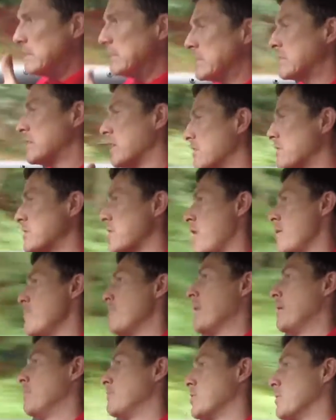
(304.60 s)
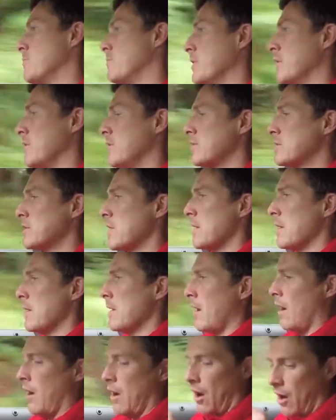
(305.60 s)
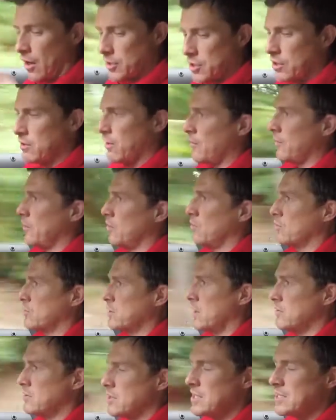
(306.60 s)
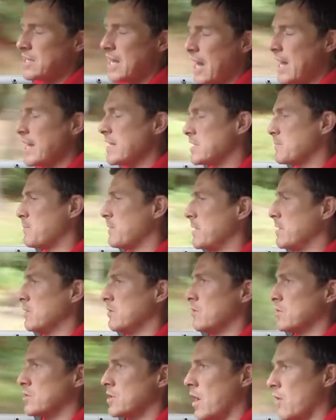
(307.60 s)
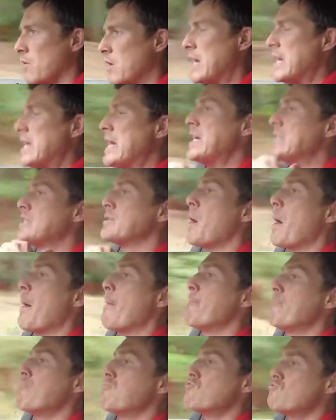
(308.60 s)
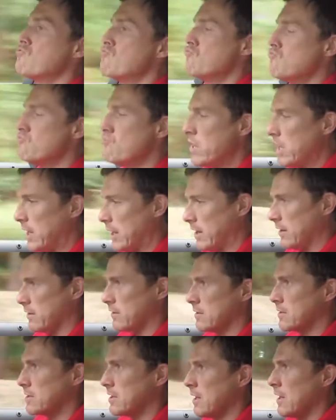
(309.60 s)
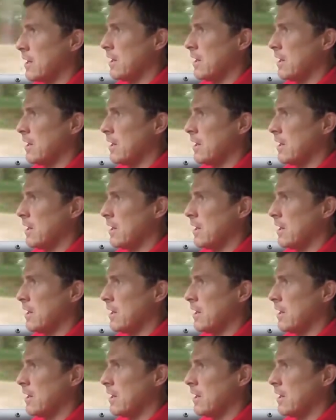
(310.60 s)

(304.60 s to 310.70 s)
they're so-so in BMWs. I do like the autos. This 8-speed auto is brilliant.